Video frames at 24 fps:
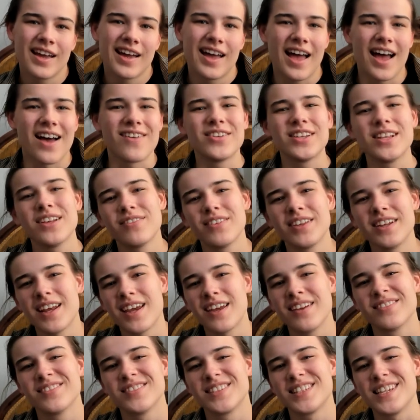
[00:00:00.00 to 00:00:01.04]
Have a lovely
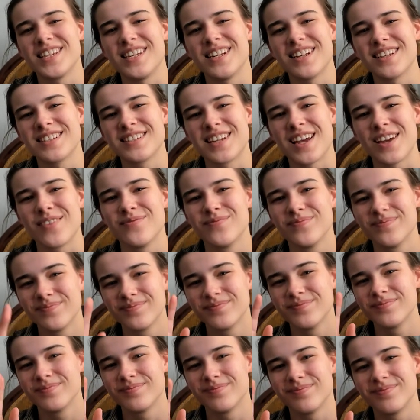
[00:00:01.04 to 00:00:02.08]
day. See you next time.
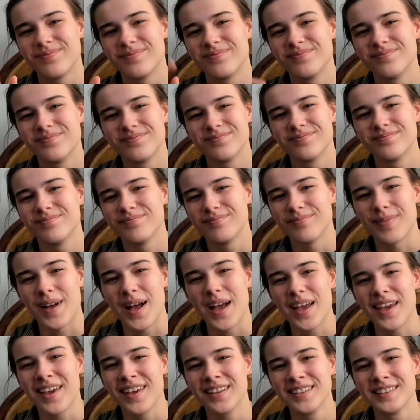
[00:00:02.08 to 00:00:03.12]
Bye.